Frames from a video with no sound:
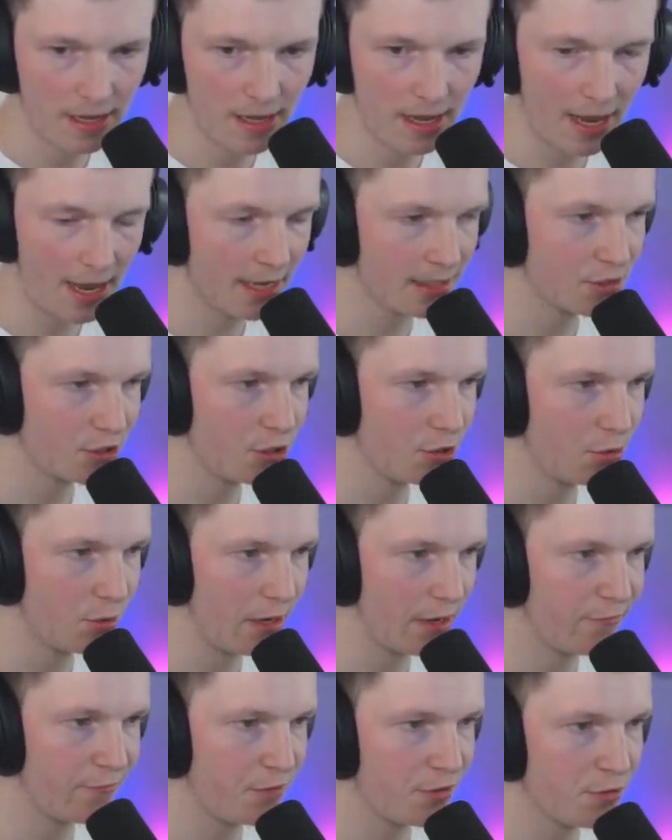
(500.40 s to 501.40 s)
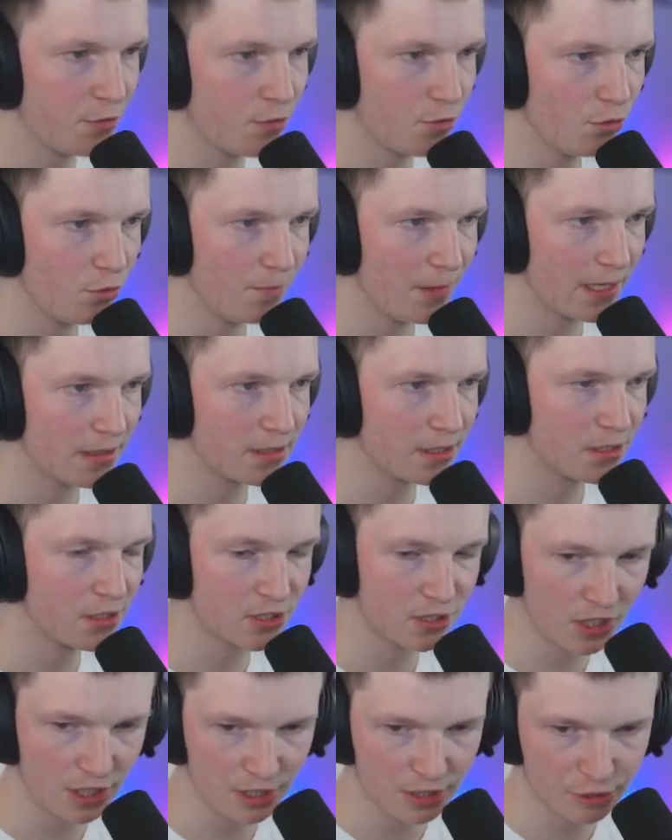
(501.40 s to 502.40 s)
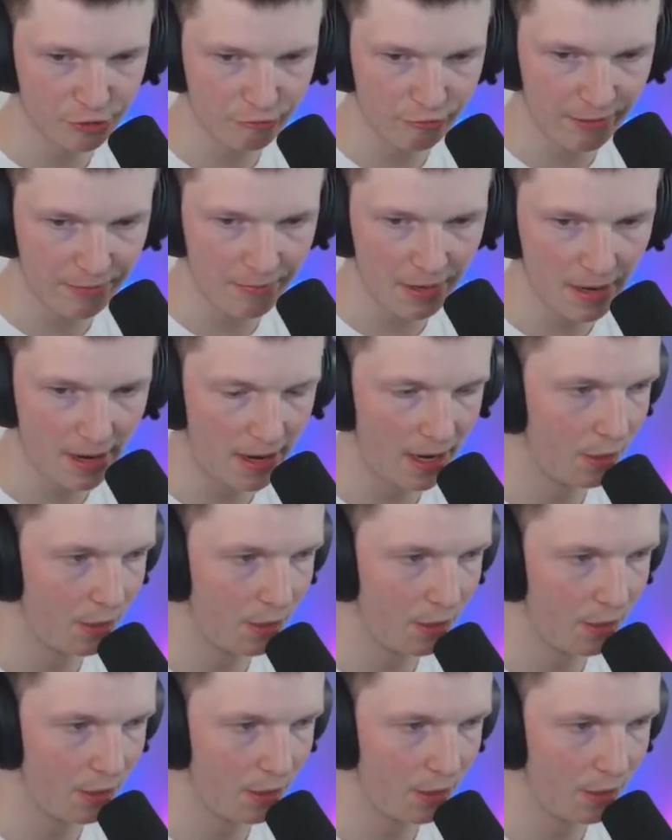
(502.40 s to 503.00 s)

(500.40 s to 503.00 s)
Hasu, if you go back to the start of the stream, mate,